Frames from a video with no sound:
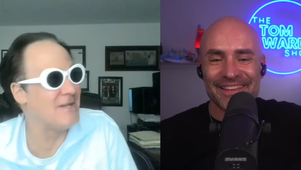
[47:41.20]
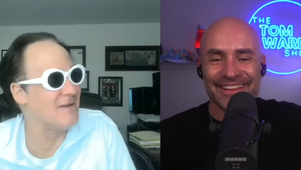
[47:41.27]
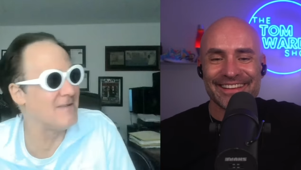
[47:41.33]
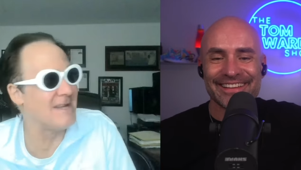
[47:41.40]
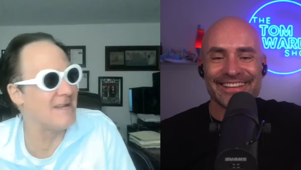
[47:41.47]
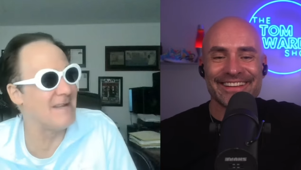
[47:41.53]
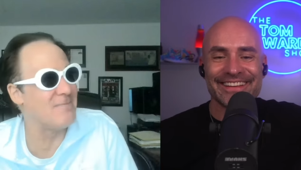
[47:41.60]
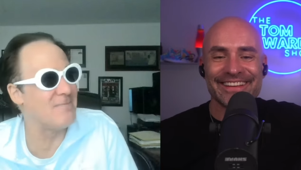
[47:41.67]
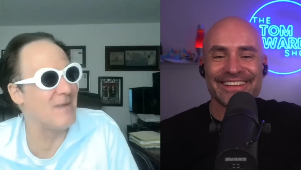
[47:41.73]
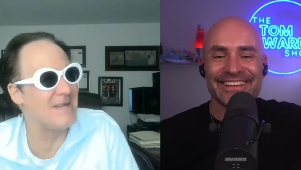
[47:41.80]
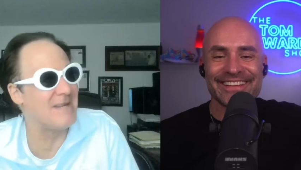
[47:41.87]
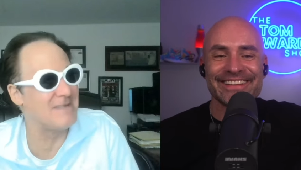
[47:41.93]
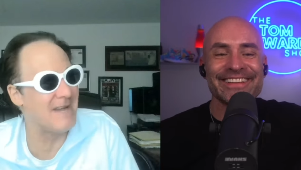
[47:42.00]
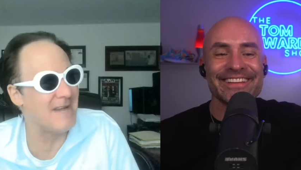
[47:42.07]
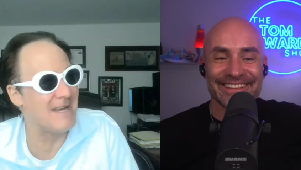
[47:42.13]
Speaker 1: note and it
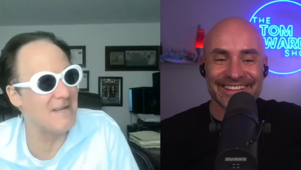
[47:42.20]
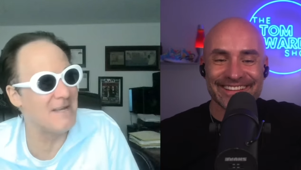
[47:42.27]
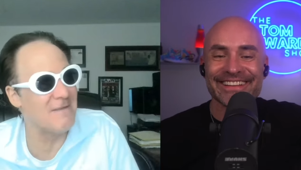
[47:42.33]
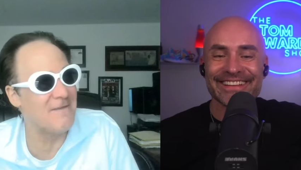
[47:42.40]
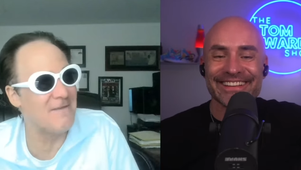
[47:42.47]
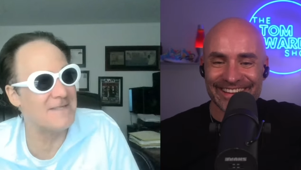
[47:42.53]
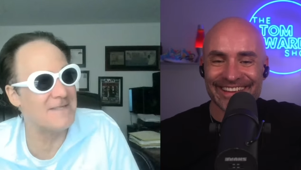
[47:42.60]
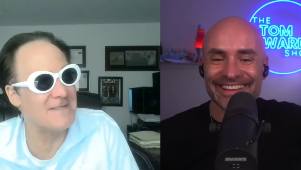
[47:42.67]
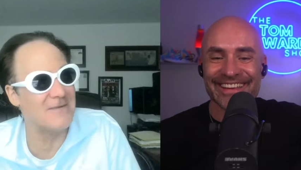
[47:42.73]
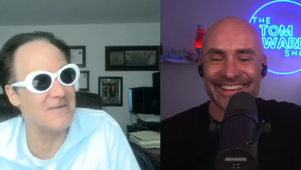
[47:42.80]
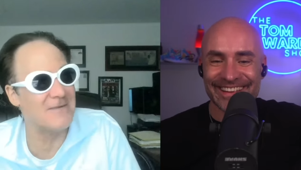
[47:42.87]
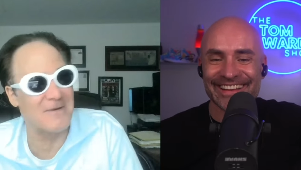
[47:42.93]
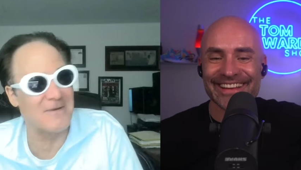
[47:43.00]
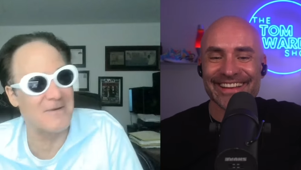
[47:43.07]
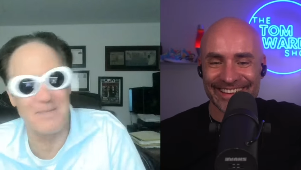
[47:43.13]
bites high. Can you fix it?
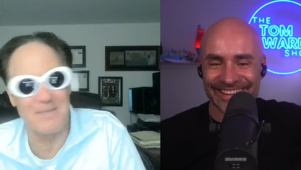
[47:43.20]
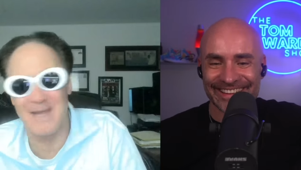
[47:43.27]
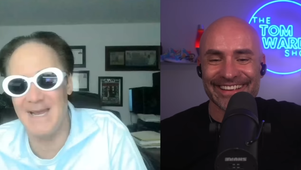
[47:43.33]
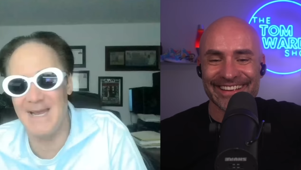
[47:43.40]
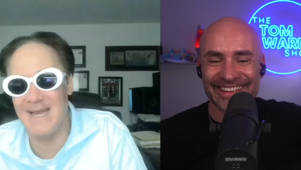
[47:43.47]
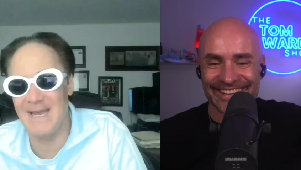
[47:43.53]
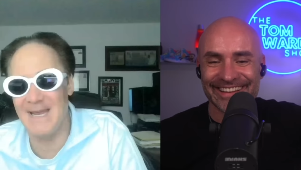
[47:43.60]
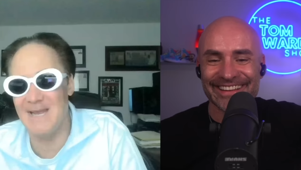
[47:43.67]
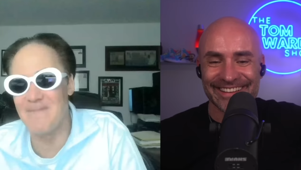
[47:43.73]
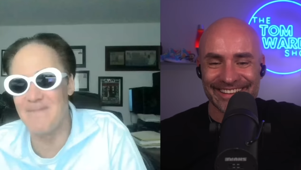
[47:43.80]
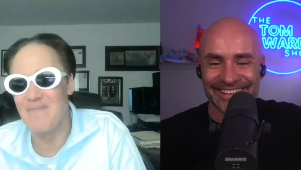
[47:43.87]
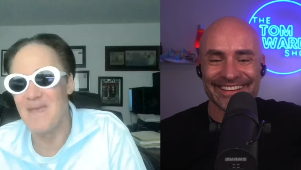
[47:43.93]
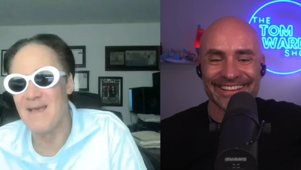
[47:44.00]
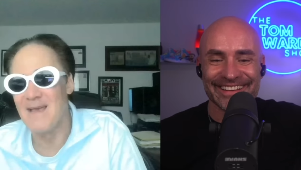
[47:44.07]
Or they're complaining.